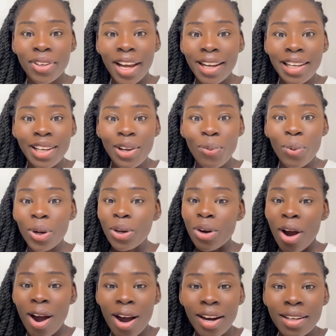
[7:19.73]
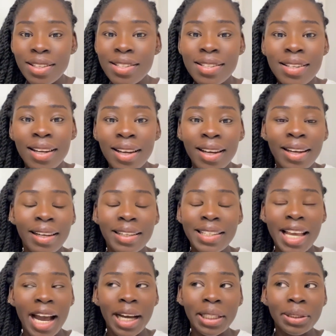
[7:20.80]
Like, we're not,
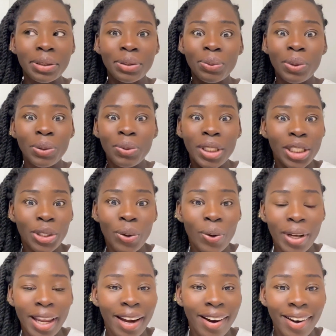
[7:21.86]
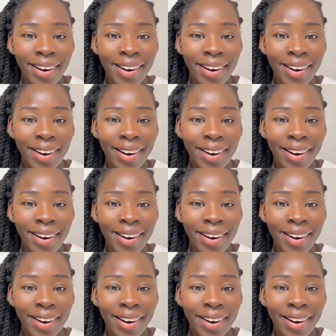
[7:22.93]
yeah, we really don't care.